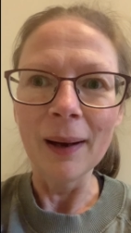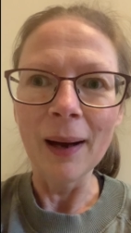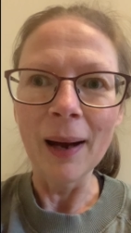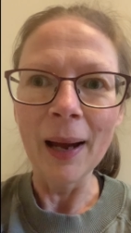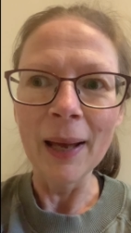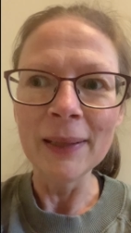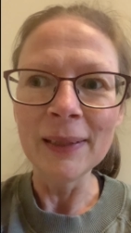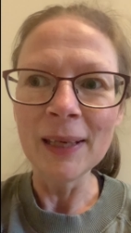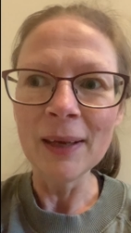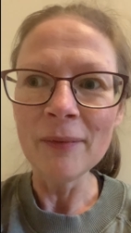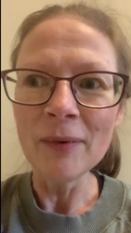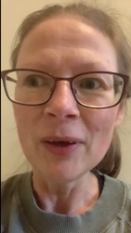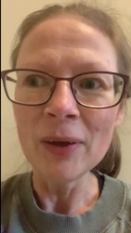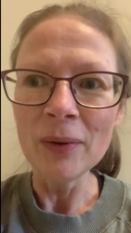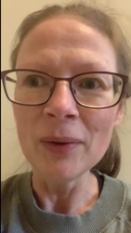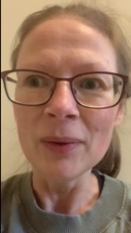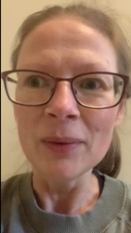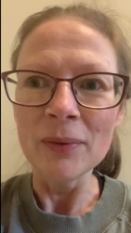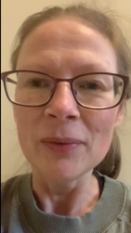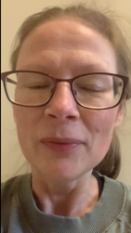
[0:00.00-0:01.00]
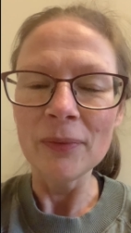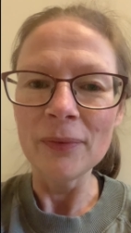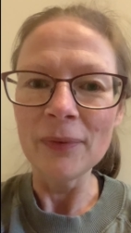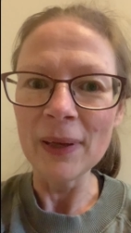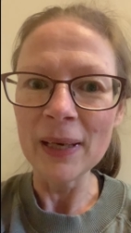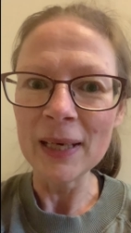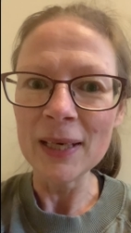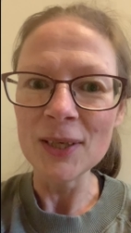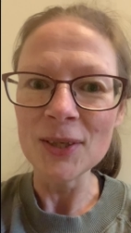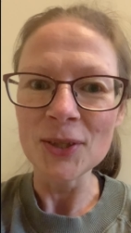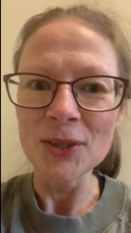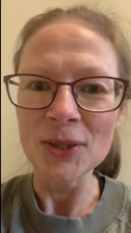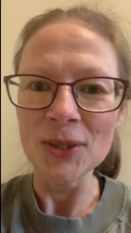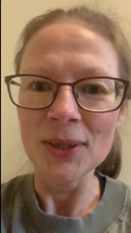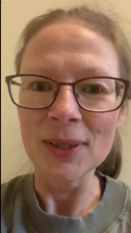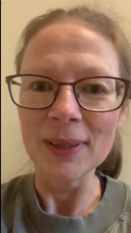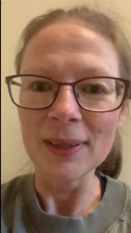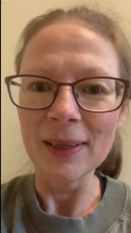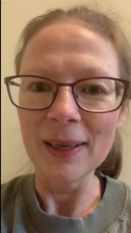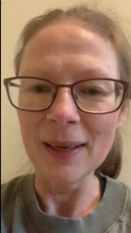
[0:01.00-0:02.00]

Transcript: I never finished